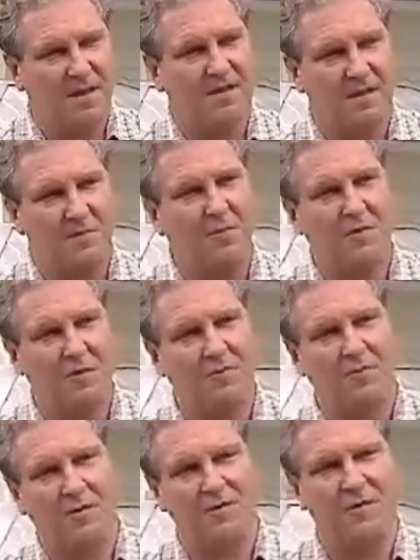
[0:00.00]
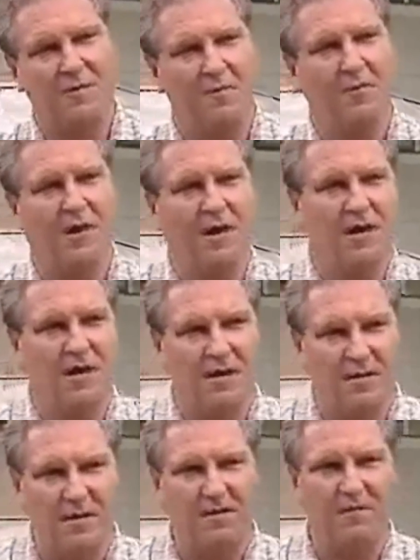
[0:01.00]
I think it's an important point of view to point out
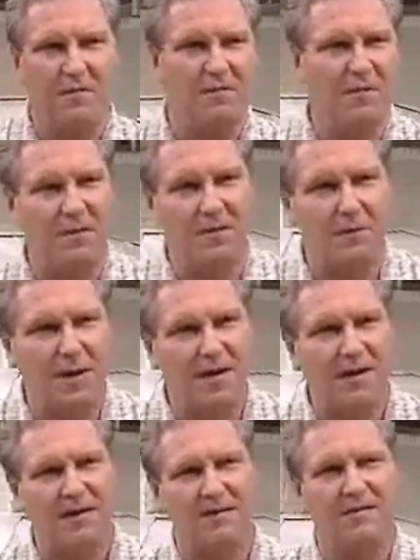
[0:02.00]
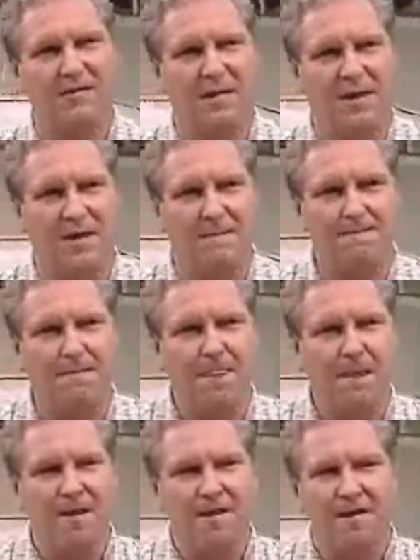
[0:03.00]
how these roofs are low maintenance.
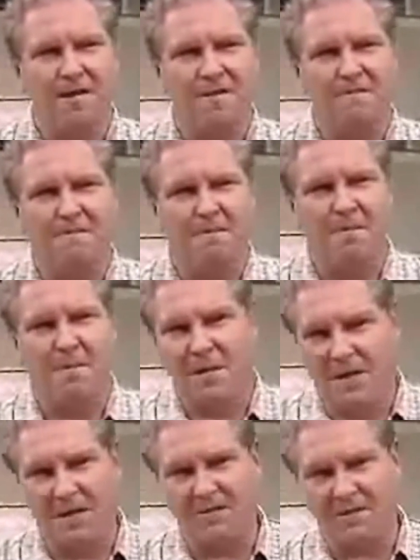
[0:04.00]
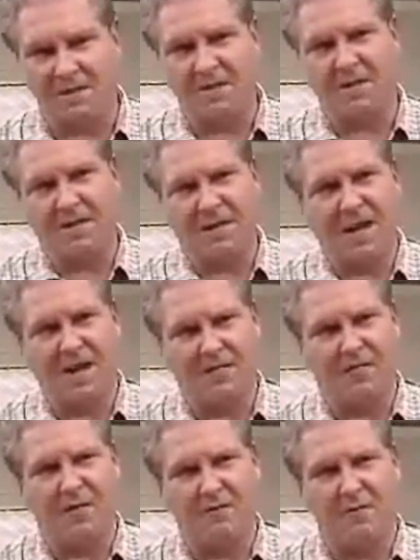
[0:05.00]
Leaves that tend to
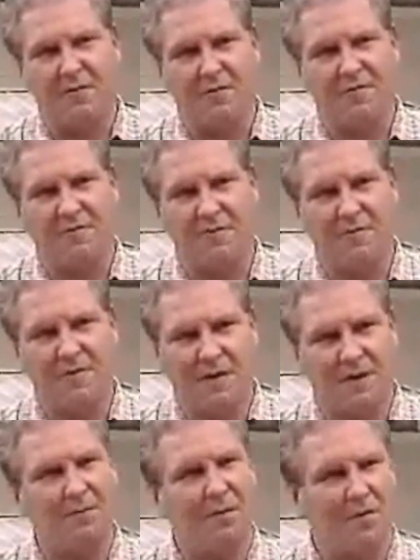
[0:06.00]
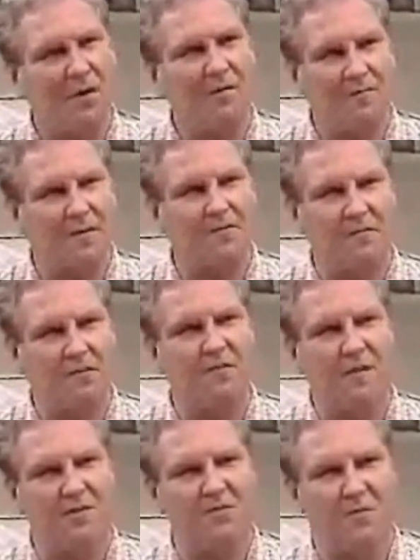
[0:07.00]
gather on a roof tend to blow off this
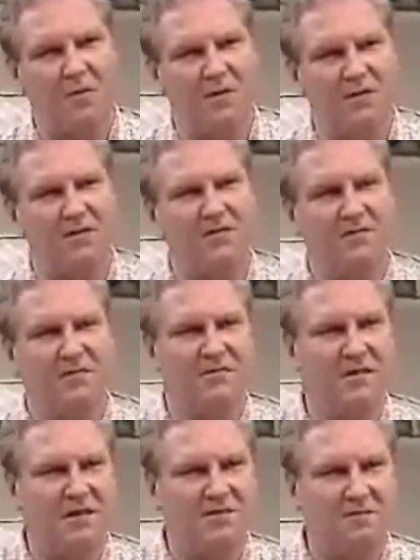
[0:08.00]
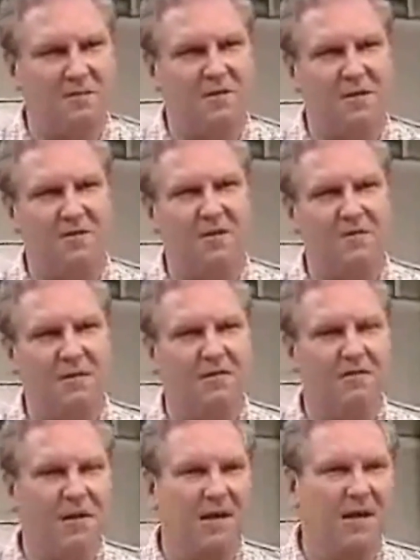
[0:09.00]
roof much more easily, so there's less work you have to
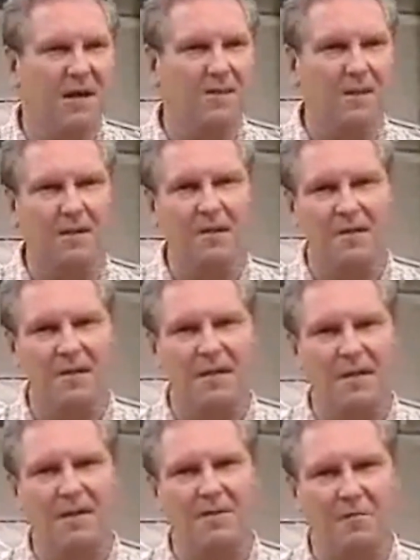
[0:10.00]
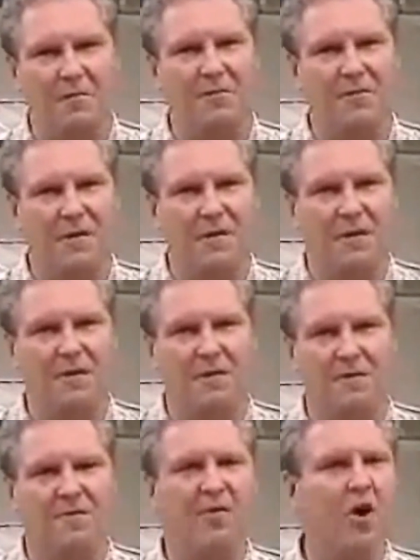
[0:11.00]
do in getting up and cleaning your roof in the
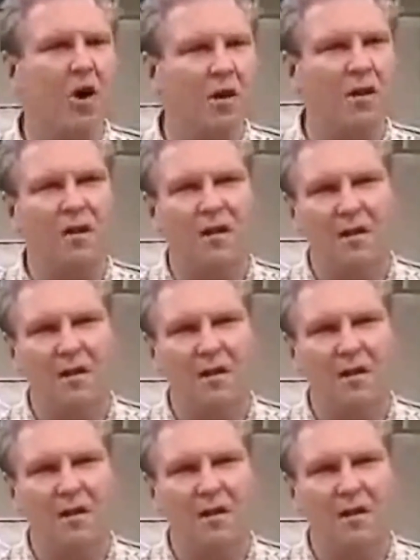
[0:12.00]
fall.